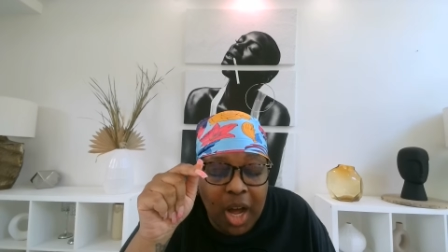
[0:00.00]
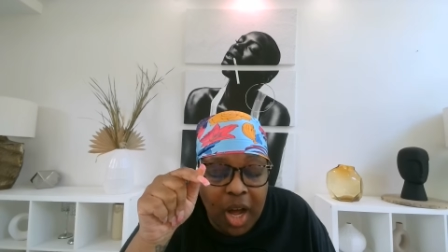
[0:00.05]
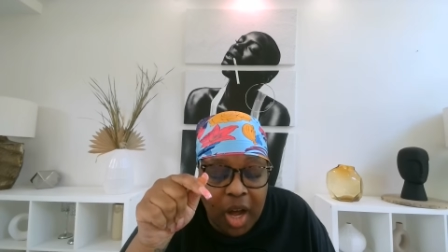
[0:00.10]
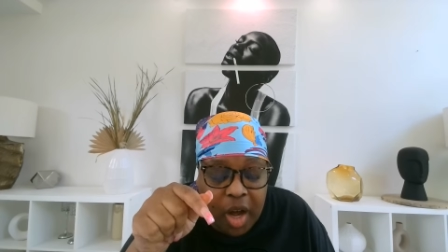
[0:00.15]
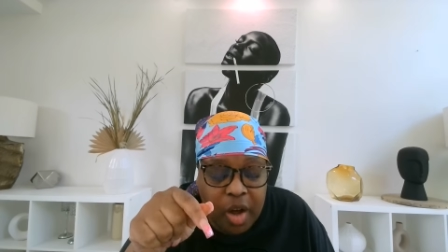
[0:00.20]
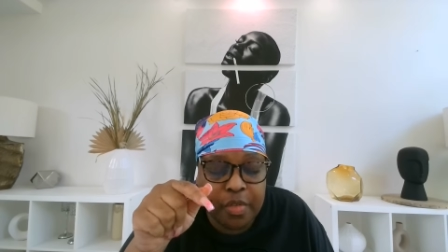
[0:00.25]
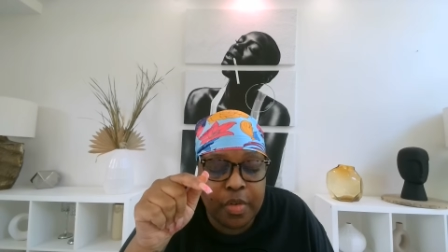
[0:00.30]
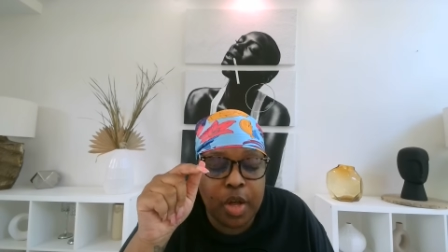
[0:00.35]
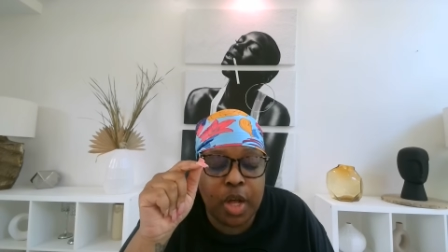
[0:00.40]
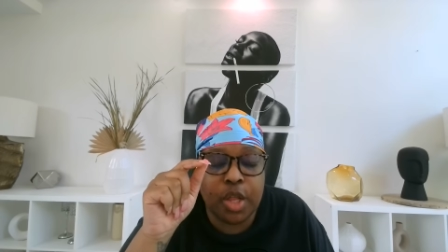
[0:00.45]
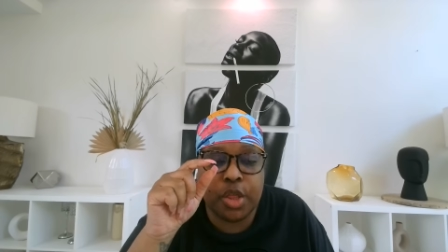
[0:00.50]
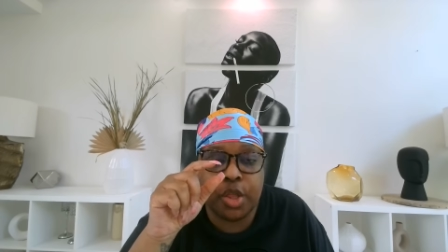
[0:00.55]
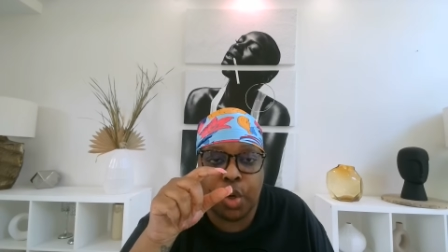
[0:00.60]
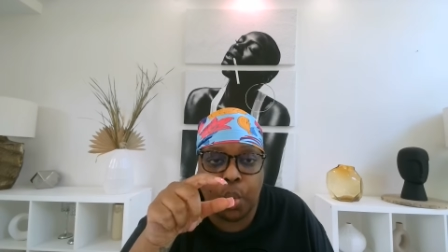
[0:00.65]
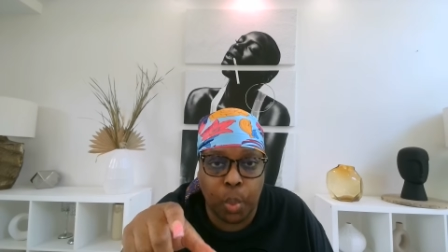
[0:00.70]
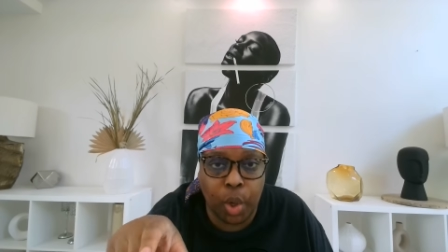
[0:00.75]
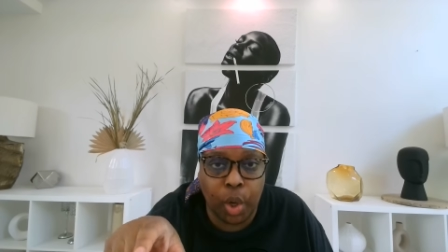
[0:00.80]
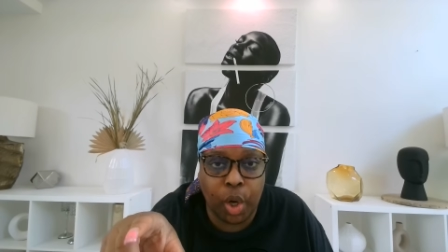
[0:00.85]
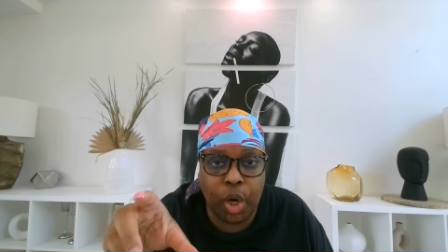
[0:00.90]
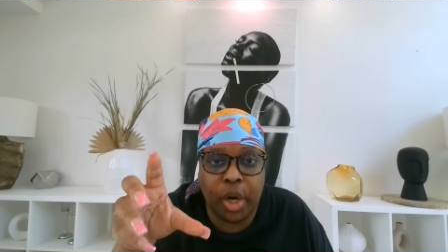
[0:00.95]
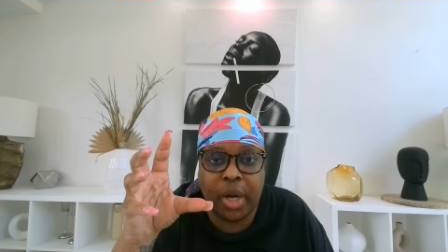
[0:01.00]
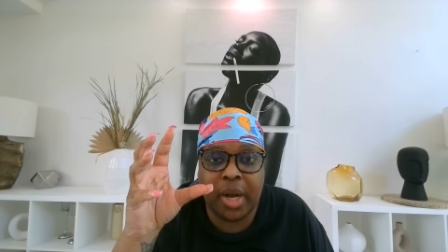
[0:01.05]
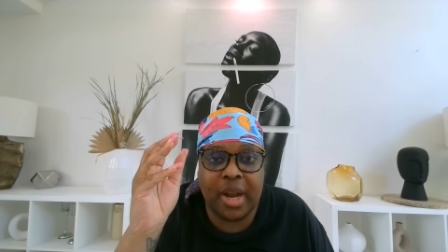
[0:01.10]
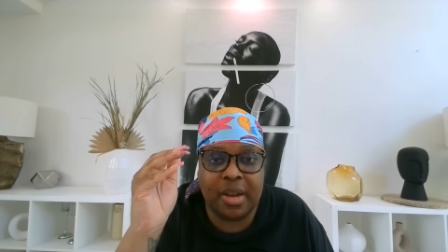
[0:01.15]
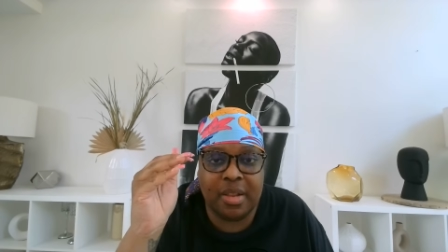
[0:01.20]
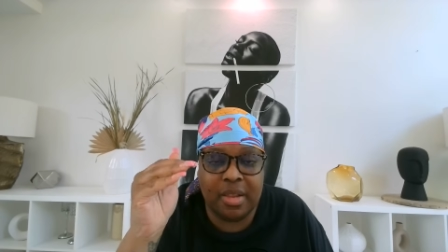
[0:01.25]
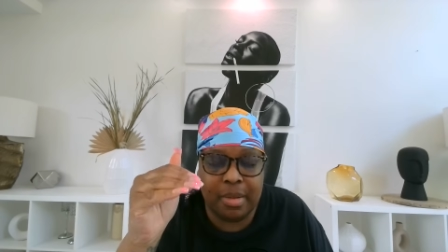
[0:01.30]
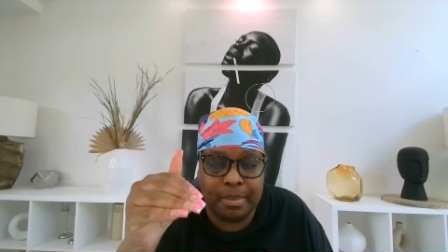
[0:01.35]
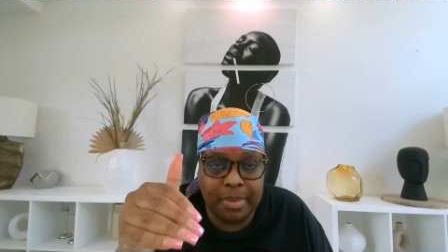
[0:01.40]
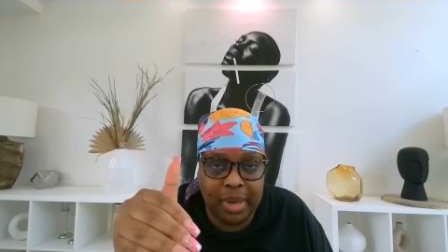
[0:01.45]
of the word
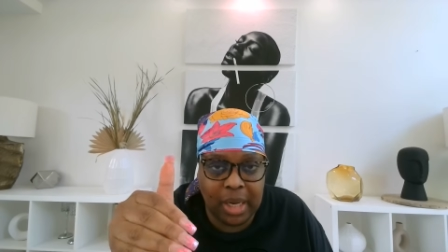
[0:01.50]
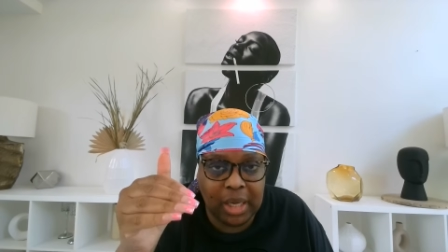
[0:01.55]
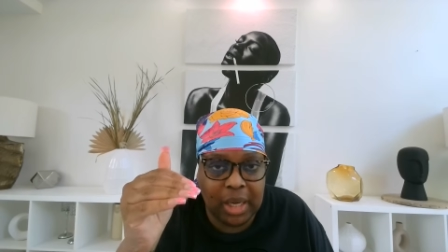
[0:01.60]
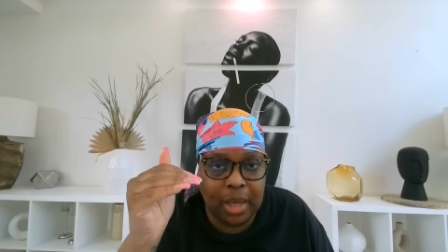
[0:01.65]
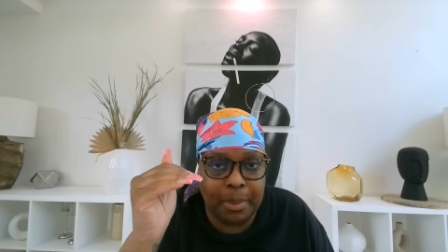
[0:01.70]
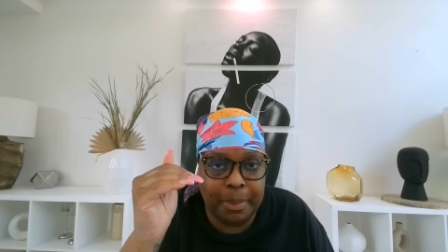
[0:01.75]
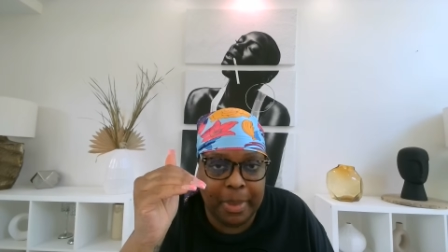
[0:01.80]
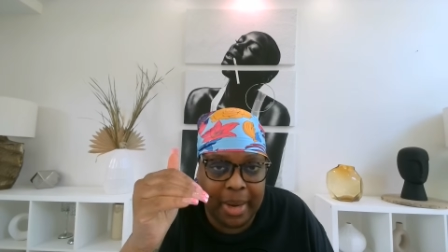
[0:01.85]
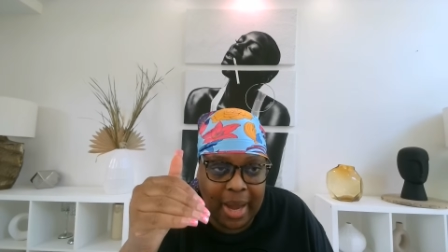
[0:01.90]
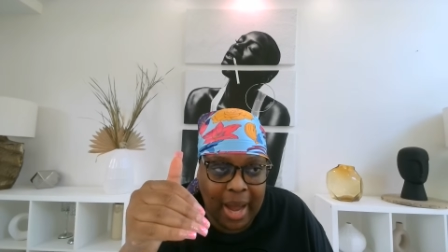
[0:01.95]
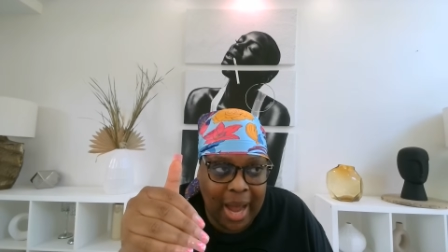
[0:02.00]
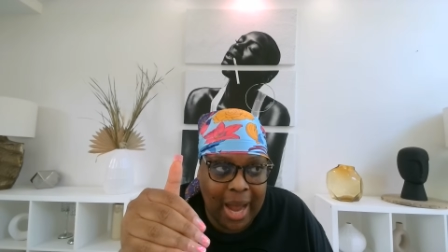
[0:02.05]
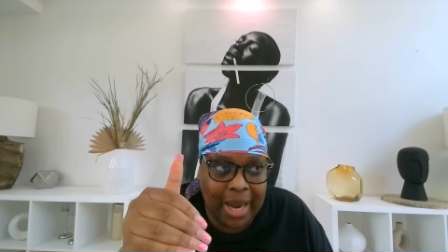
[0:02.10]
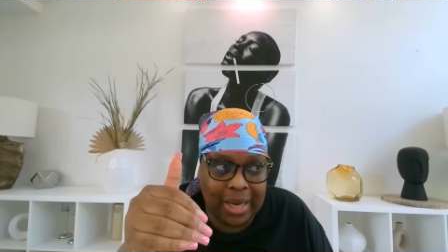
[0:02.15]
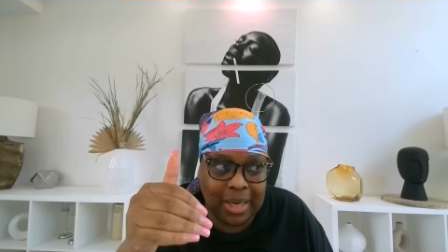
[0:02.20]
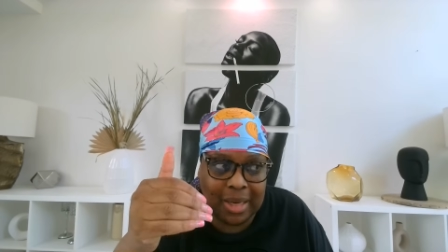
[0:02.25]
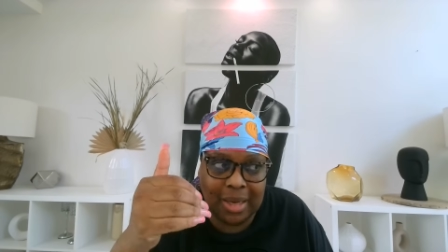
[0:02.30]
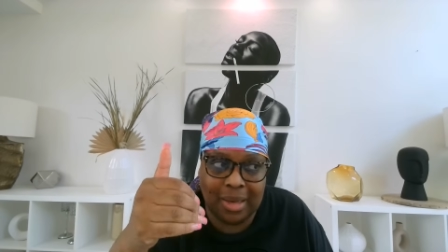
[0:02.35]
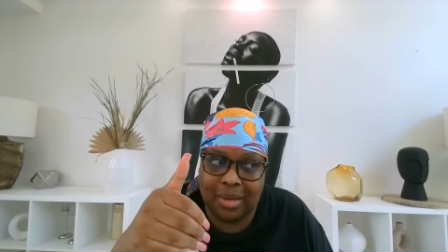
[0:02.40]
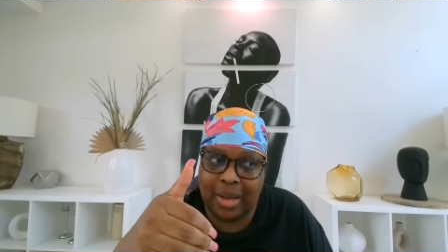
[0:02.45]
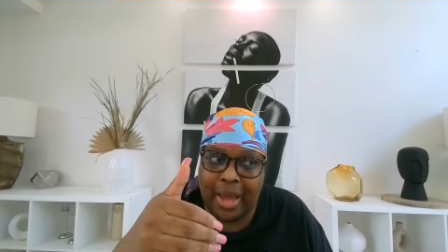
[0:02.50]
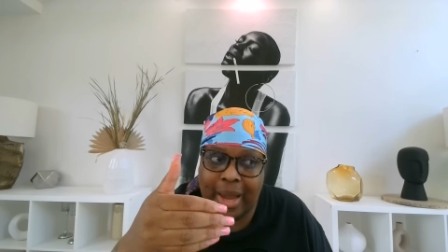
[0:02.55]
and the meaning behind it.